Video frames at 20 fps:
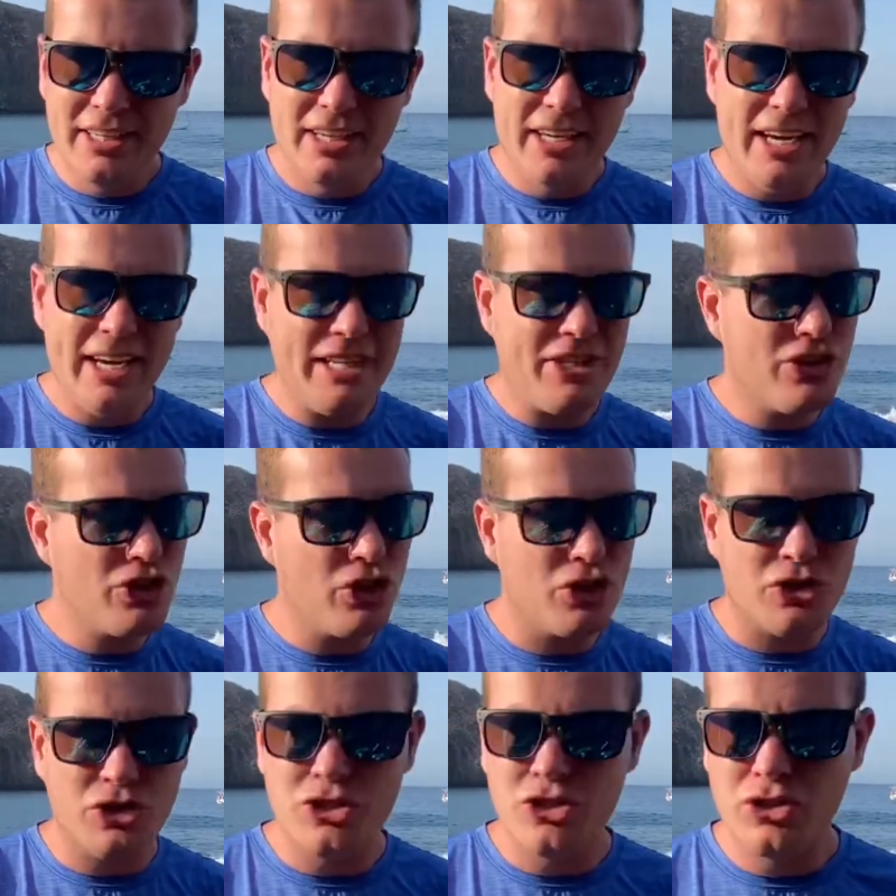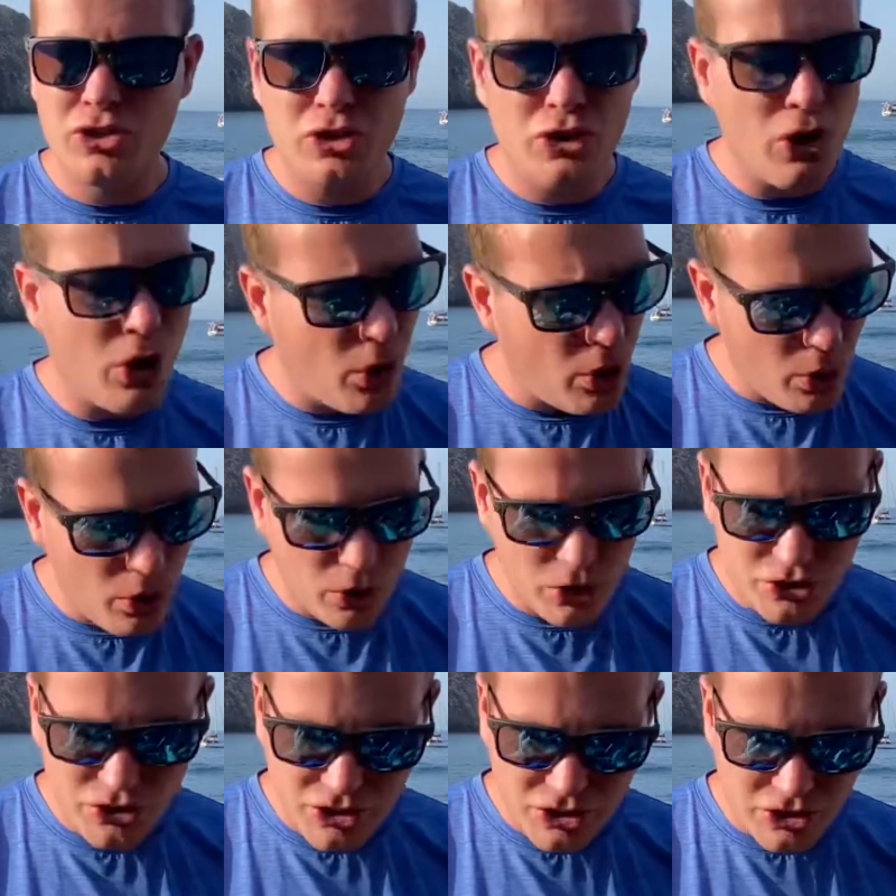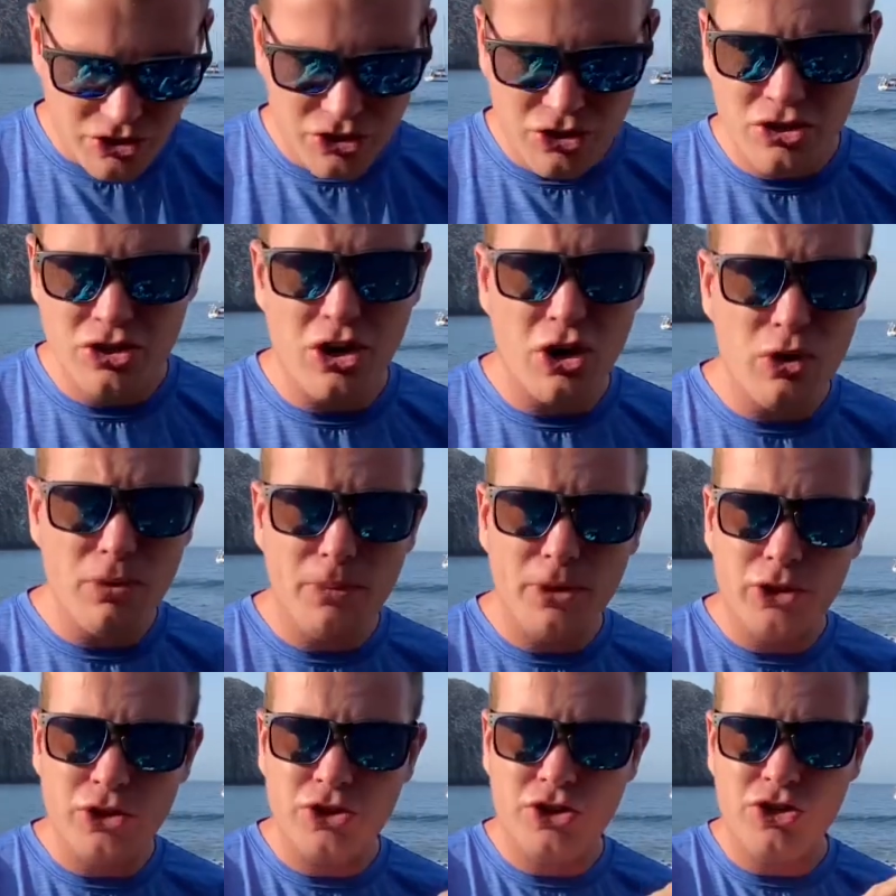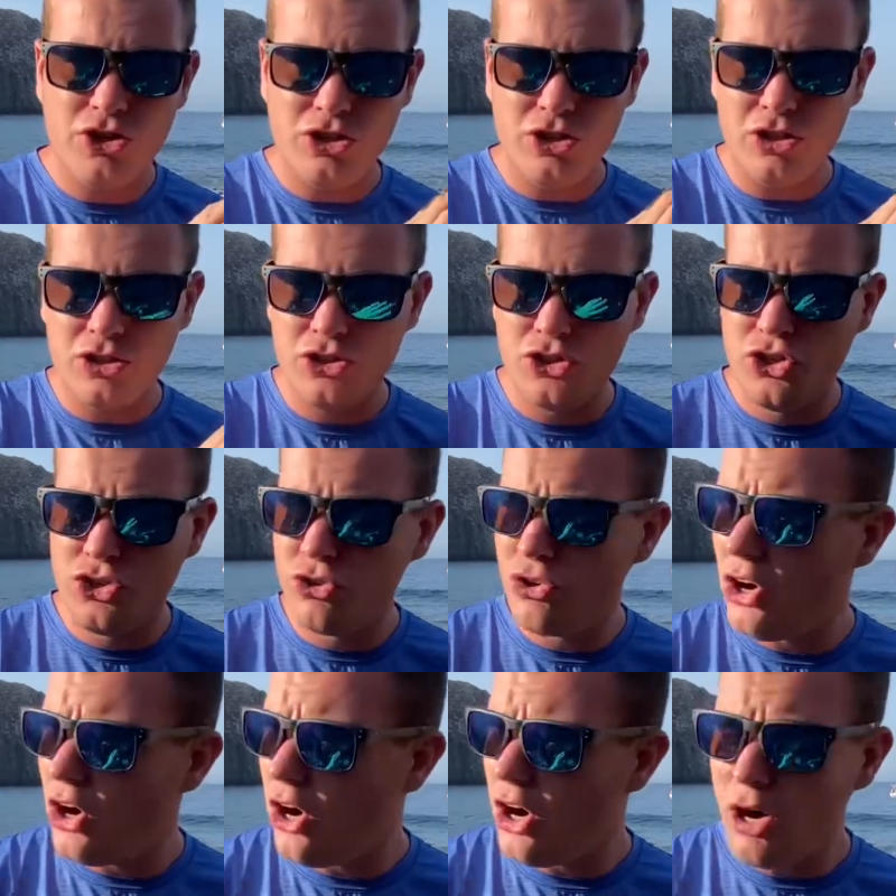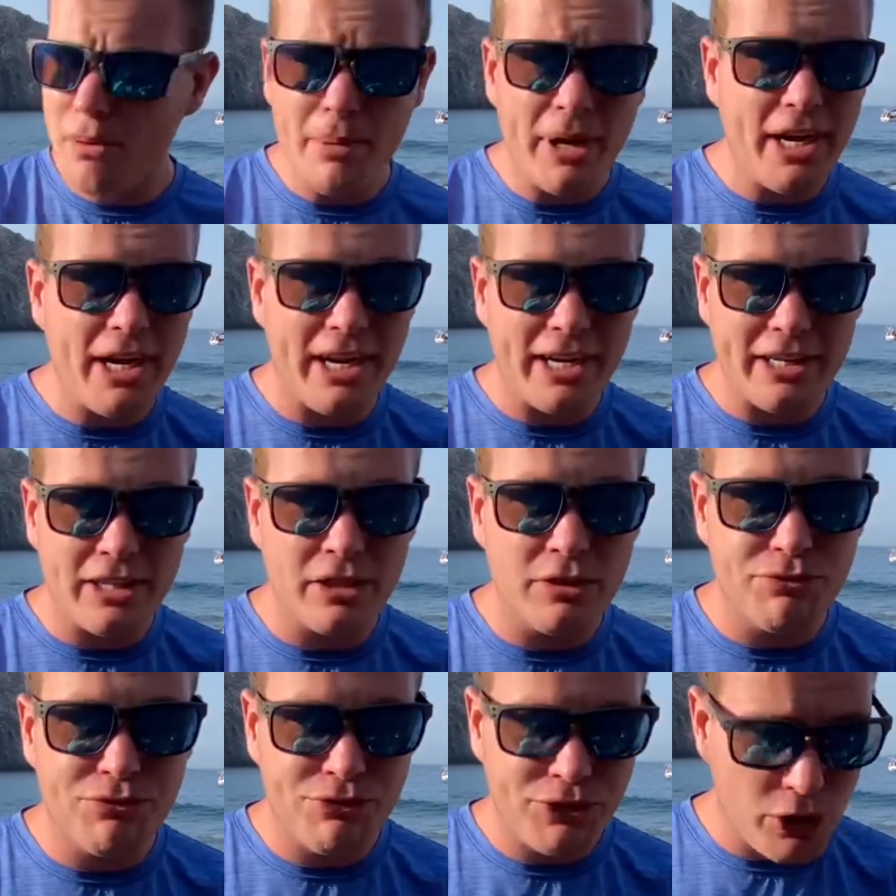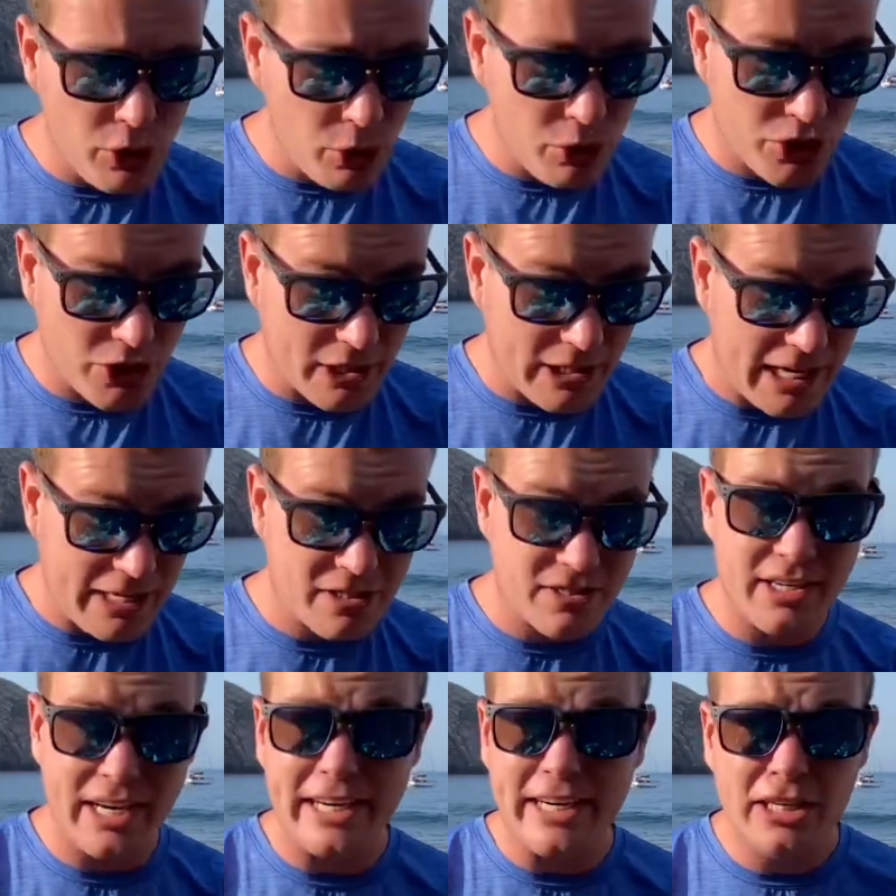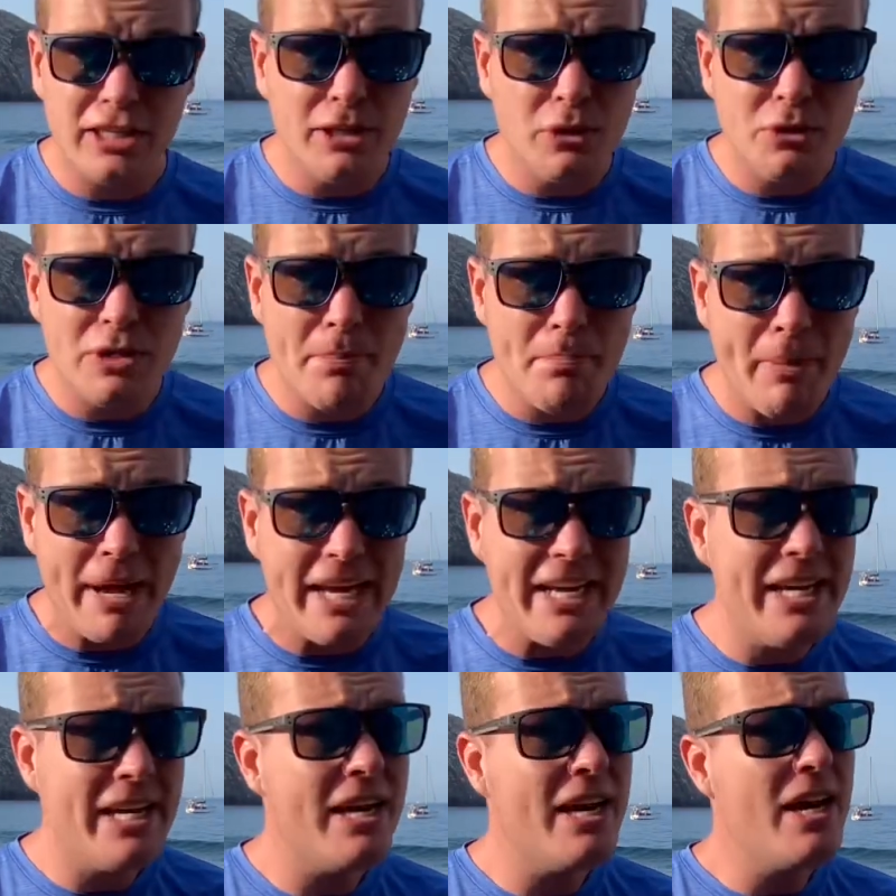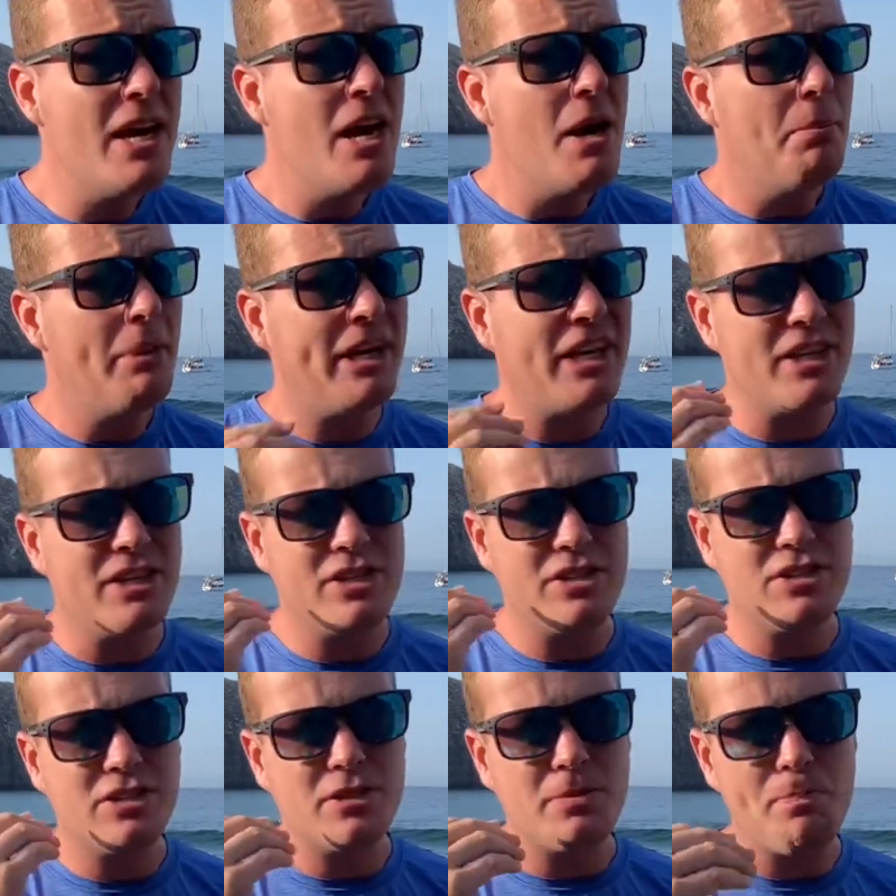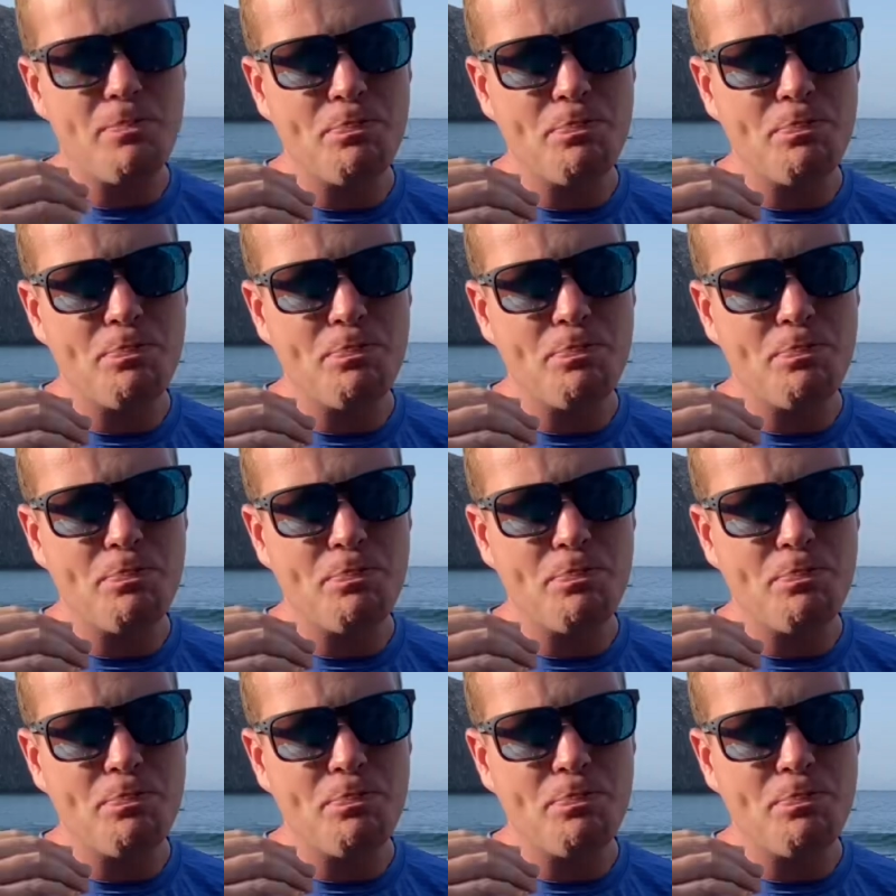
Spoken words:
It just caused so much drama and confusion last night, including me, because